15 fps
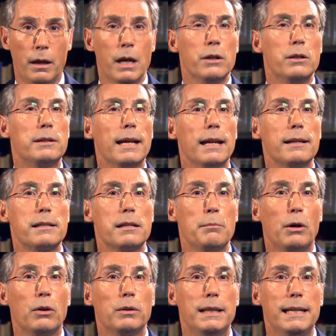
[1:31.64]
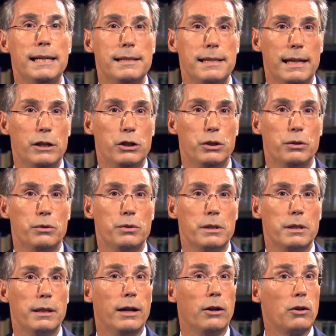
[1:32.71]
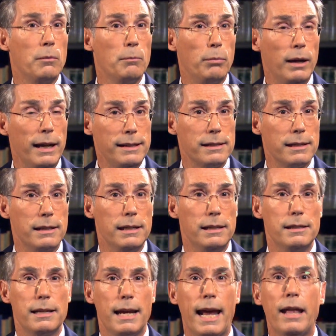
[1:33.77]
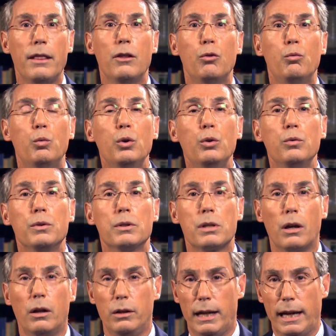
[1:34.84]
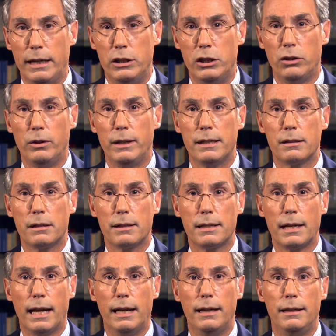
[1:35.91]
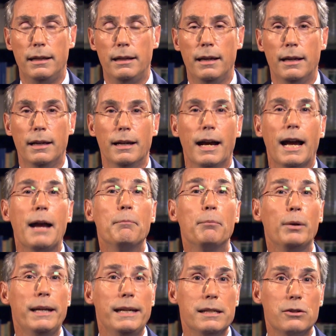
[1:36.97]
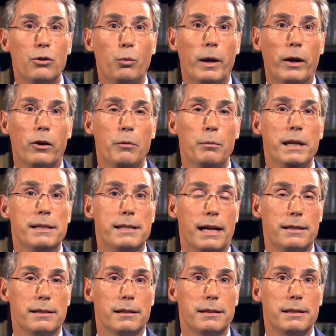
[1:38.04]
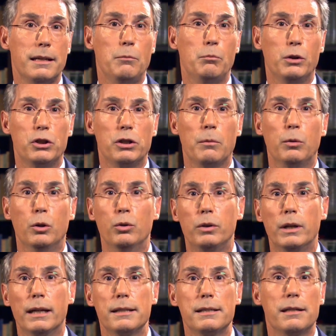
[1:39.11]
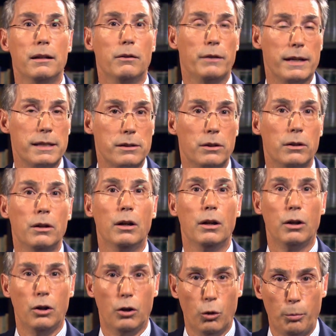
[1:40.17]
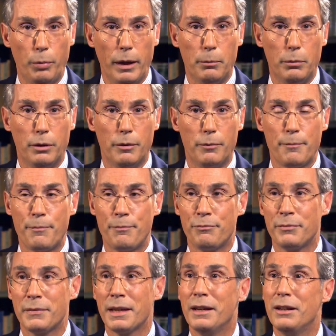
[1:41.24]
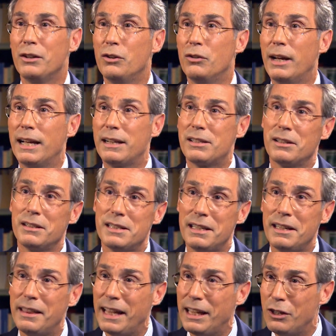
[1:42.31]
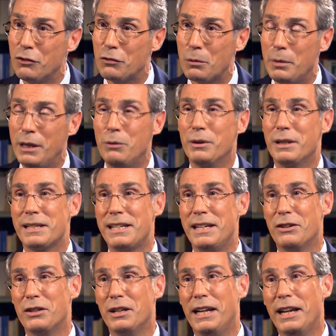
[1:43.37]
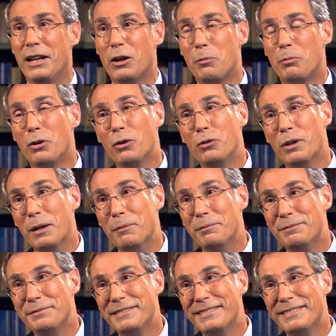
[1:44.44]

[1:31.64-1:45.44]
To tell us about these issues, their complexities, and the wounds on Nigerian society, I'm pleased to welcome His Excellency Bishop Luka Sylvester Gopep. Your Excellency, thank you for being with us here today in our program.